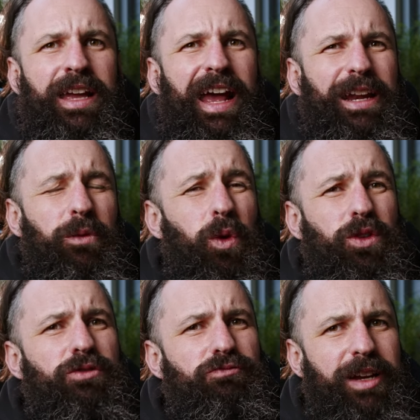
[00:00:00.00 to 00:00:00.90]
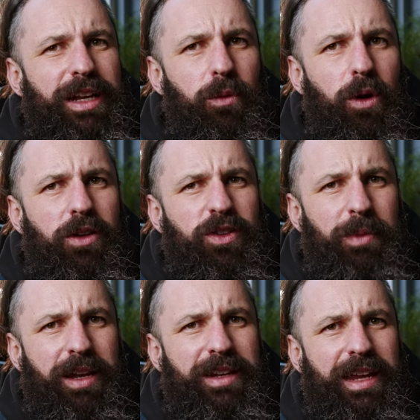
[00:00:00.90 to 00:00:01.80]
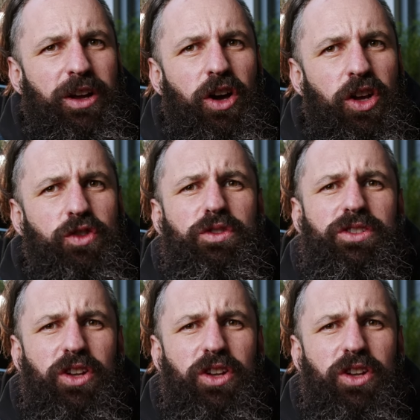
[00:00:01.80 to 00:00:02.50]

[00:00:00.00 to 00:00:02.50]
And it wasn't really worth spending hundreds